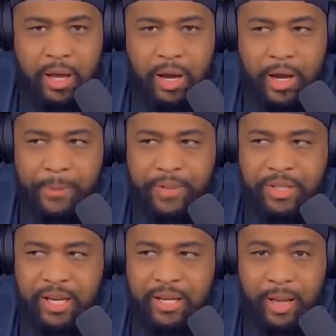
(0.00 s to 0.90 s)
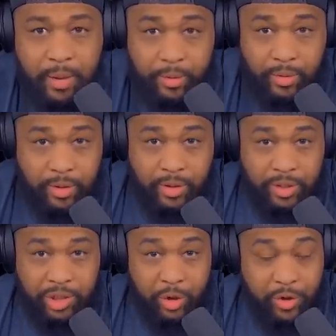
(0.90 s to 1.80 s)
100%. Now,
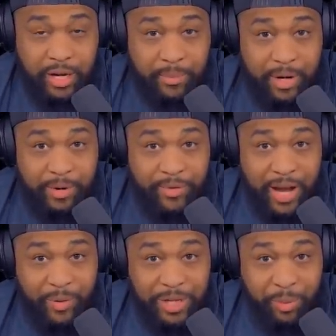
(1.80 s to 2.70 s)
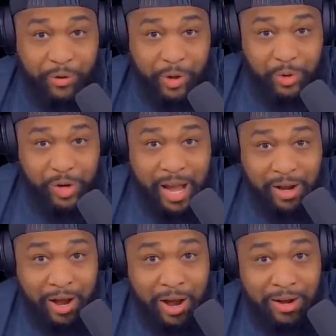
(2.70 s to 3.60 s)
should you get a mental evaluation before you drink
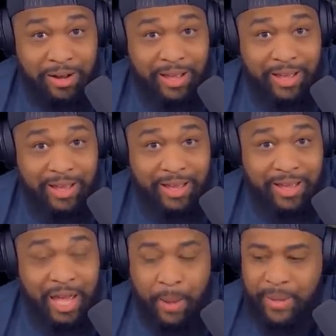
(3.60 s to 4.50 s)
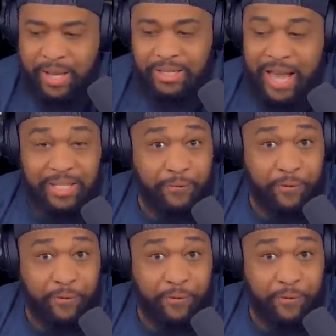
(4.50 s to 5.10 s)
alcohol? Because as a